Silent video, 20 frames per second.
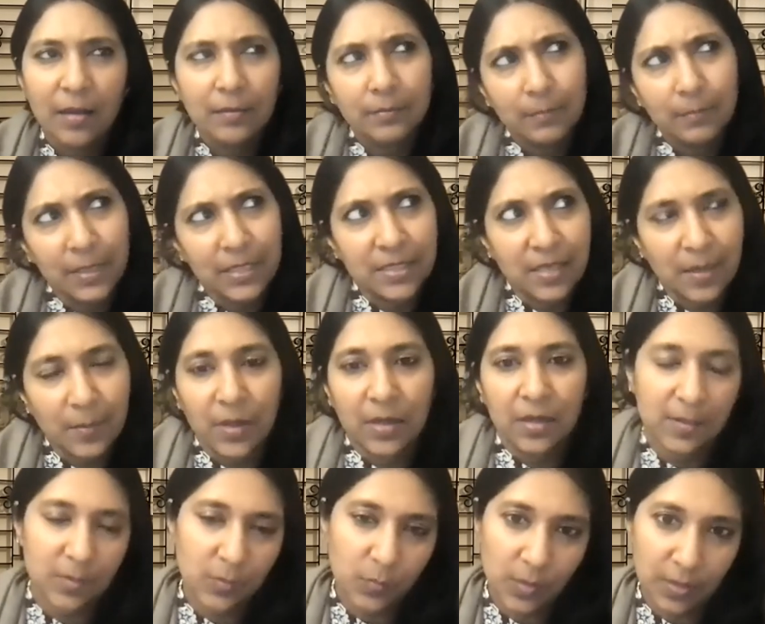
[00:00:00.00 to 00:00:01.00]
my stomach
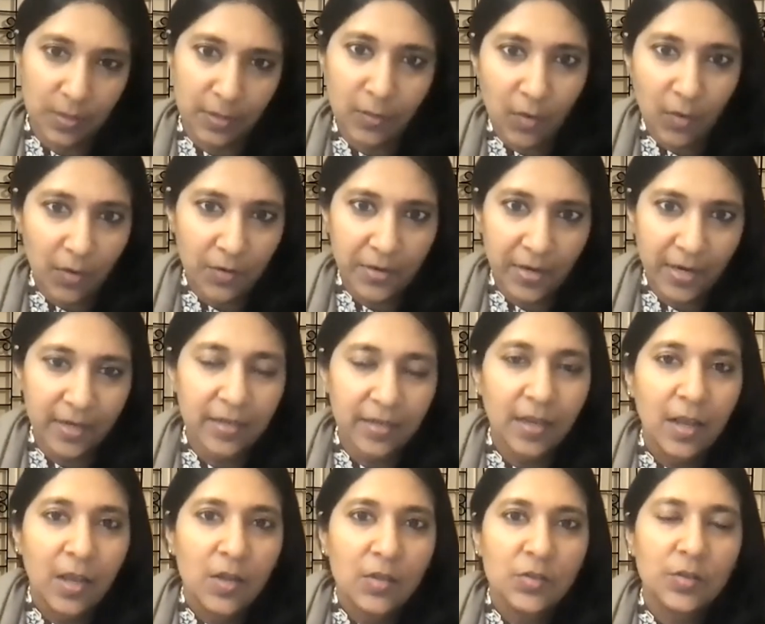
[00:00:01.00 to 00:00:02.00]
is working all right.
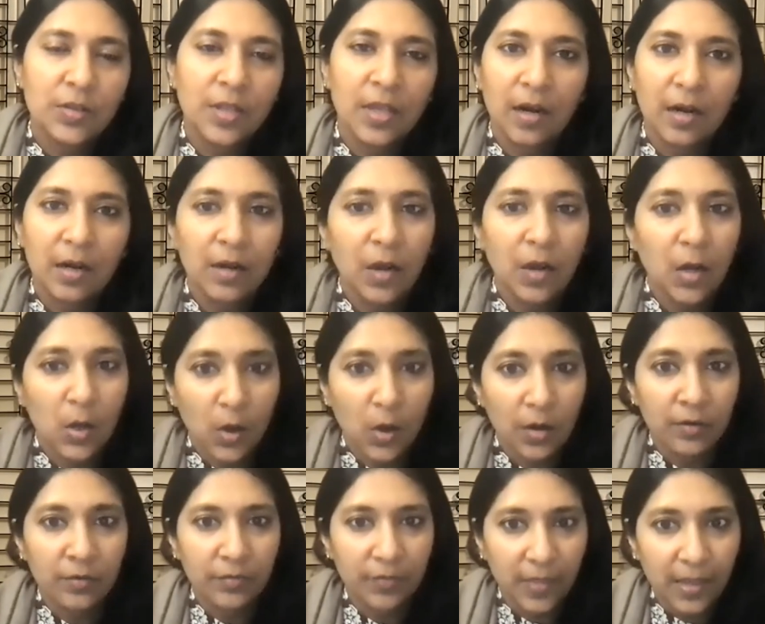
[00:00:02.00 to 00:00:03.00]
So there are a lot
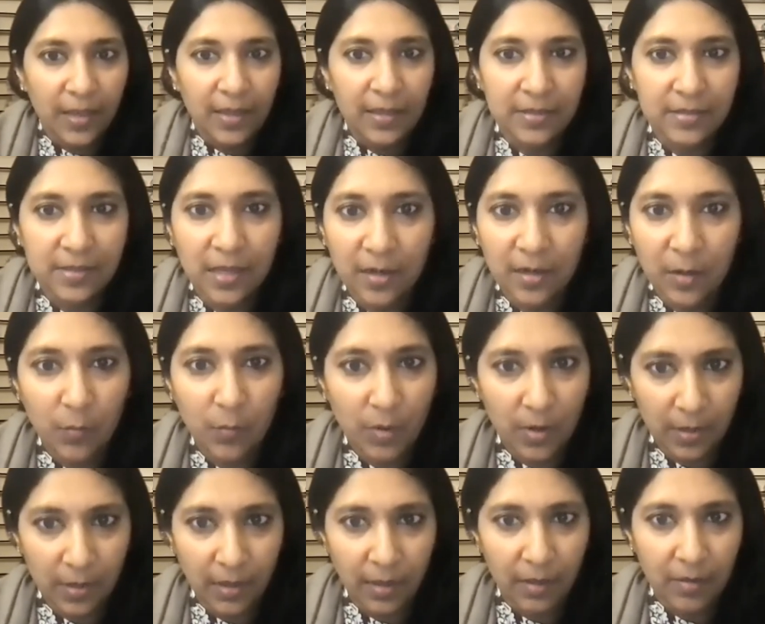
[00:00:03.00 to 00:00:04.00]
of things that are
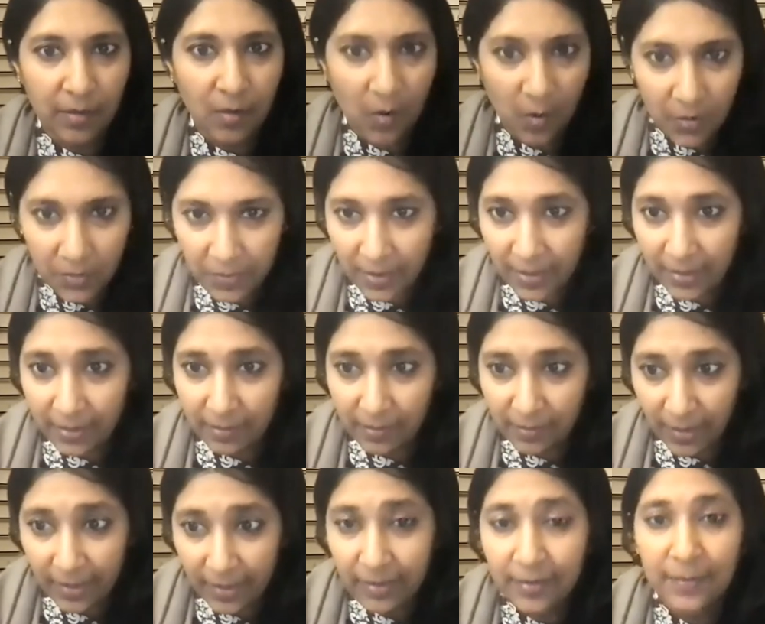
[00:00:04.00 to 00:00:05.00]
working all right,
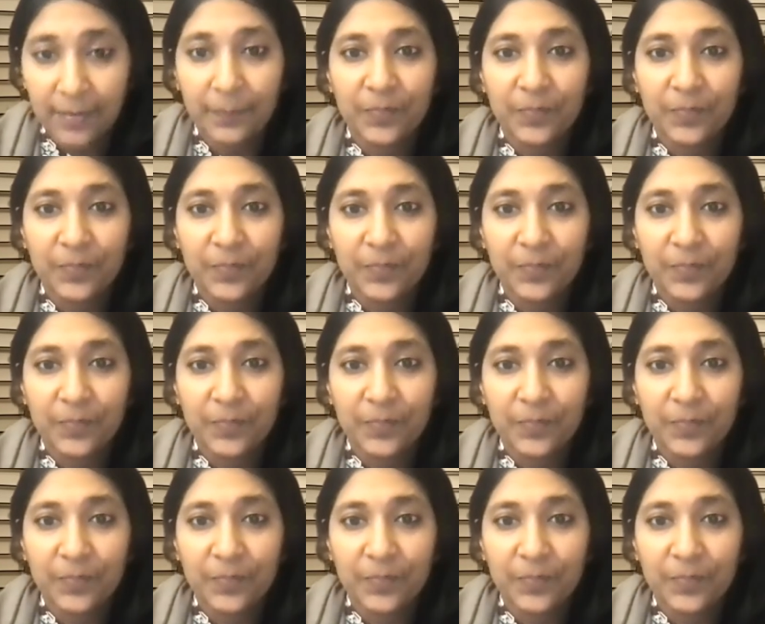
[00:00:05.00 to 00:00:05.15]
right?